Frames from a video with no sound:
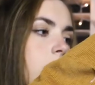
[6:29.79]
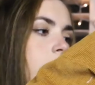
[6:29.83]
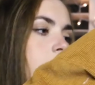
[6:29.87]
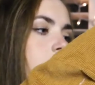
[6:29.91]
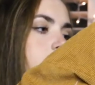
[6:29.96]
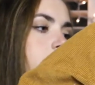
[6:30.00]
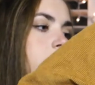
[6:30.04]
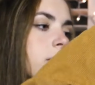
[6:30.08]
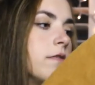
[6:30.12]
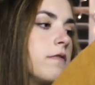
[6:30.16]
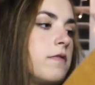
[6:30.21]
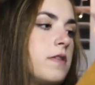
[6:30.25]

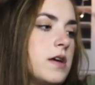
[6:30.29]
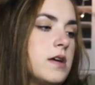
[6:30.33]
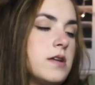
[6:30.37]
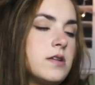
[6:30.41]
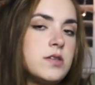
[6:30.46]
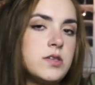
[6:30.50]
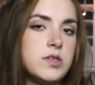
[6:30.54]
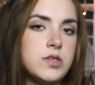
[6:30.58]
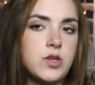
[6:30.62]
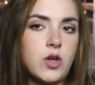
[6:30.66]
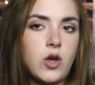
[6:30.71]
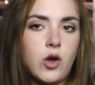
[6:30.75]
color of
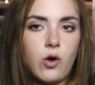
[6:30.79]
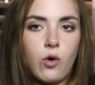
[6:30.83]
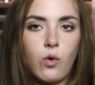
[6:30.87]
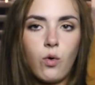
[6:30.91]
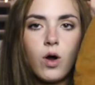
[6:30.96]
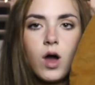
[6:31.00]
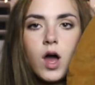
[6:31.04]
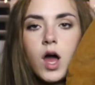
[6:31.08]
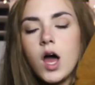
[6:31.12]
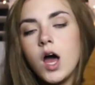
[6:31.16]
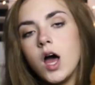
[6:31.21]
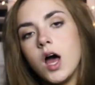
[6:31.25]
this
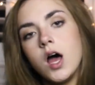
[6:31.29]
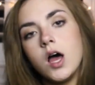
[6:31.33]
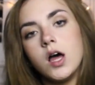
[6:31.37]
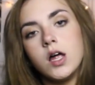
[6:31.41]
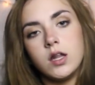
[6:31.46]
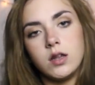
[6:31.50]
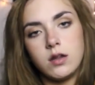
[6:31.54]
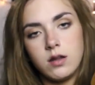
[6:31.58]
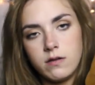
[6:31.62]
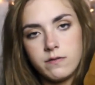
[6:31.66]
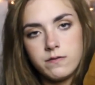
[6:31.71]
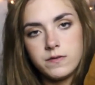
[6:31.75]
so
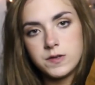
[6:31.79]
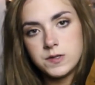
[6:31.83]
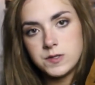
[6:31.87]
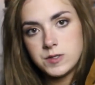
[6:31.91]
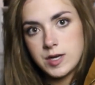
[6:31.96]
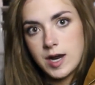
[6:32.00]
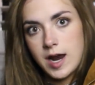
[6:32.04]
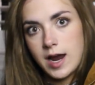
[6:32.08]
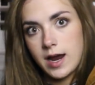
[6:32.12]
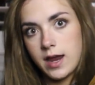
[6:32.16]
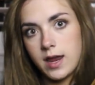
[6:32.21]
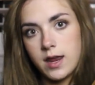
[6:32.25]
love
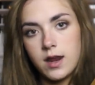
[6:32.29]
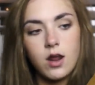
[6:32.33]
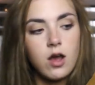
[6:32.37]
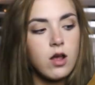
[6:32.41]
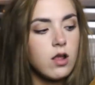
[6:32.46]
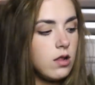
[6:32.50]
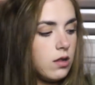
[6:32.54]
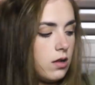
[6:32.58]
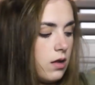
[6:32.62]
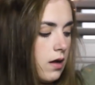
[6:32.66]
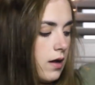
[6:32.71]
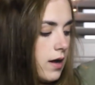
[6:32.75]
this jacket
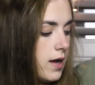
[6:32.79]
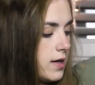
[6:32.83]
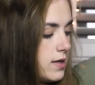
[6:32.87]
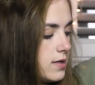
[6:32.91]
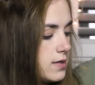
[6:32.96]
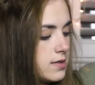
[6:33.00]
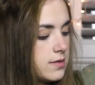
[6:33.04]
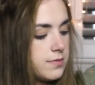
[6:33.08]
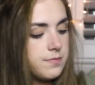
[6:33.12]
a lot.